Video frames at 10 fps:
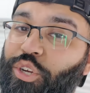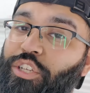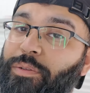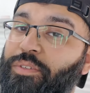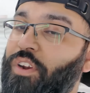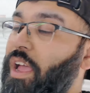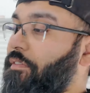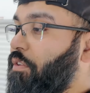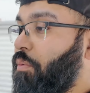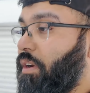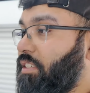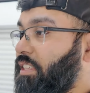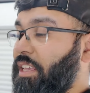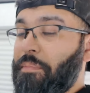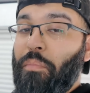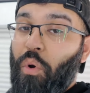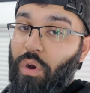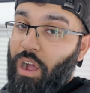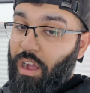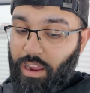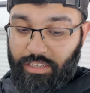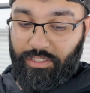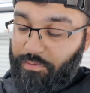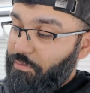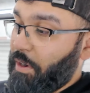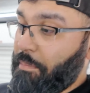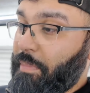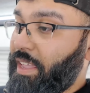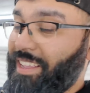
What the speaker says: sure to subscribe if you want to see more car content from me.